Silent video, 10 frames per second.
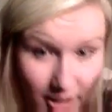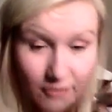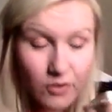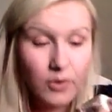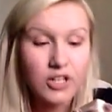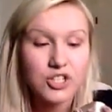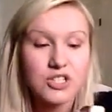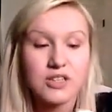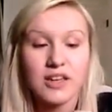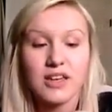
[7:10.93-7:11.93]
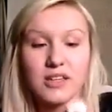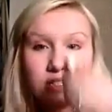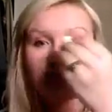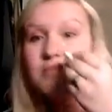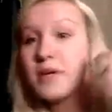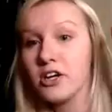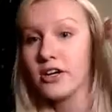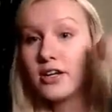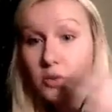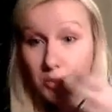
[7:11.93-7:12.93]
You never want to just like
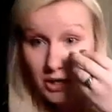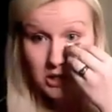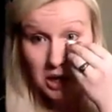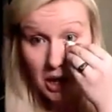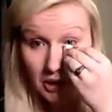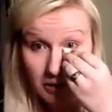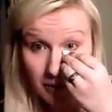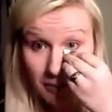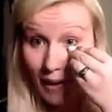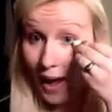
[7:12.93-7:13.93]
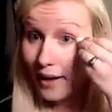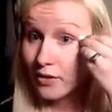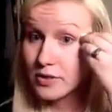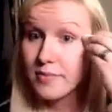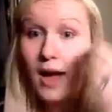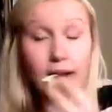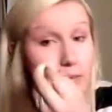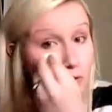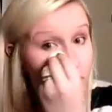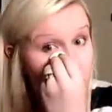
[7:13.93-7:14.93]
smear it. You want to kind of like use
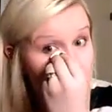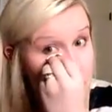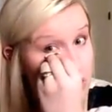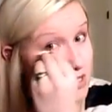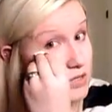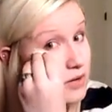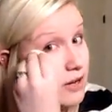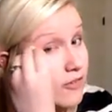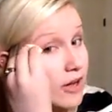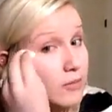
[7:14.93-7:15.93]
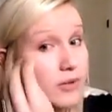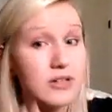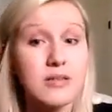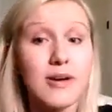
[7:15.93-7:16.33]
patting movements because that's what I find works